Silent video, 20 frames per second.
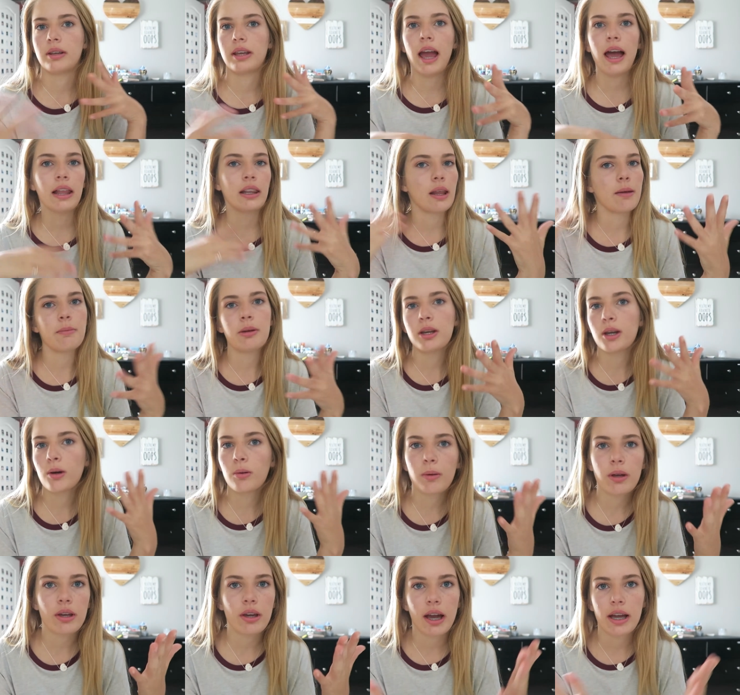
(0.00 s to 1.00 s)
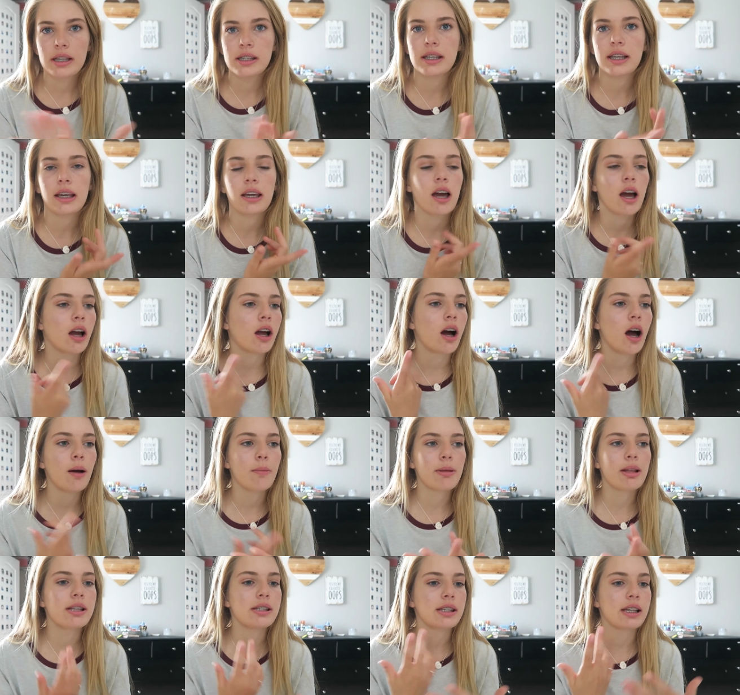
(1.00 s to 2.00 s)
yeah, let me know what you guys think.
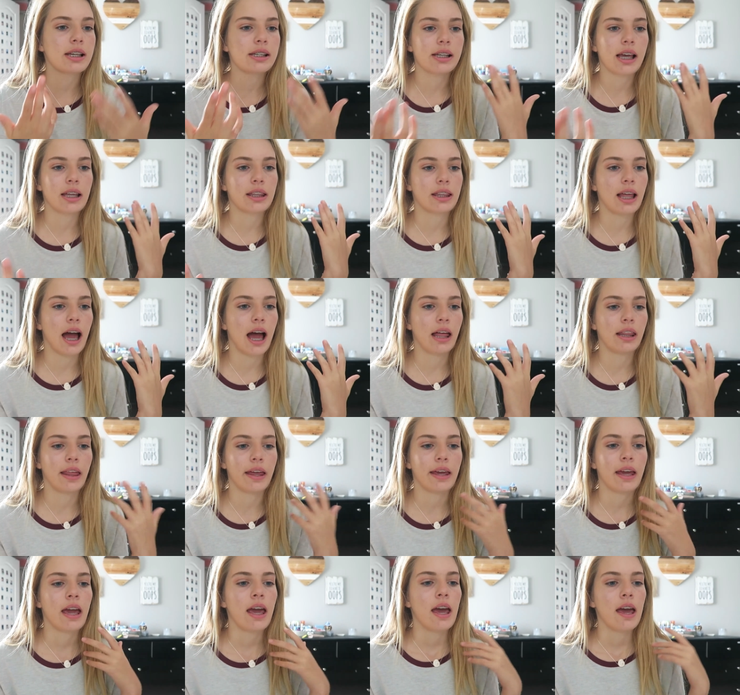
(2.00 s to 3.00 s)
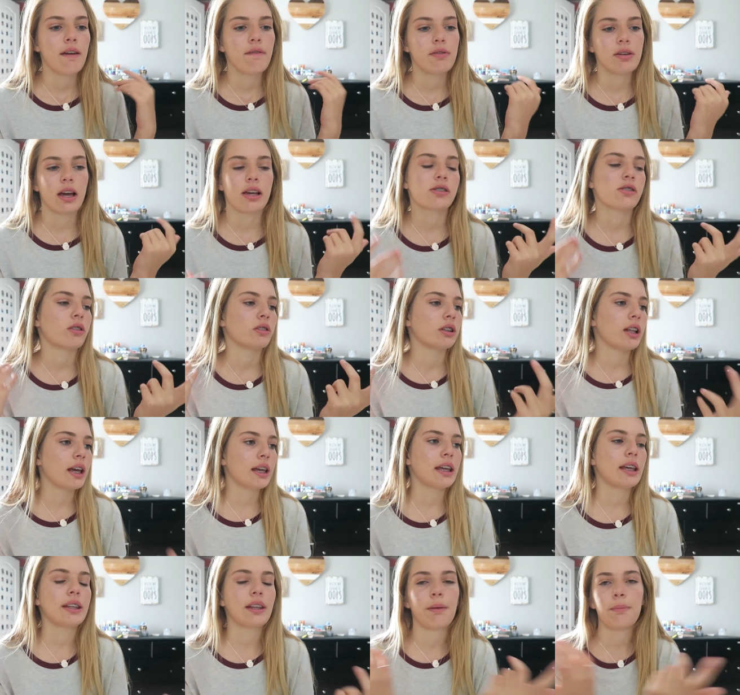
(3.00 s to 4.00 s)
Comments, things like that. Like, if you guys don't
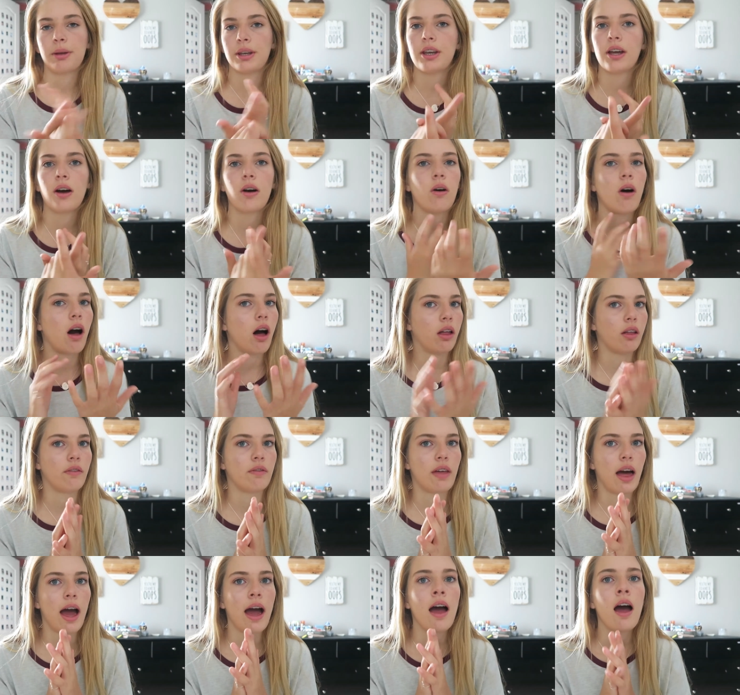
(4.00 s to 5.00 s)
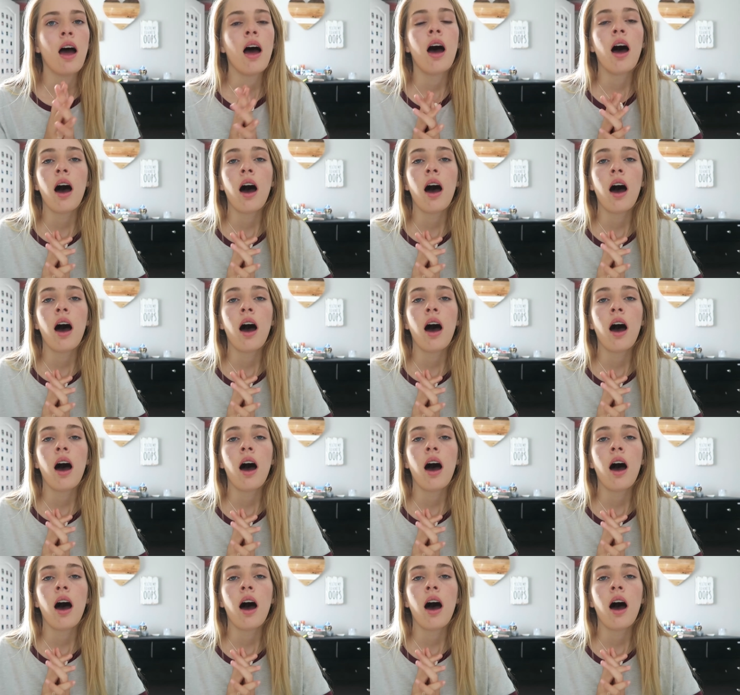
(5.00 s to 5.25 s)
like it, let me know, all of that.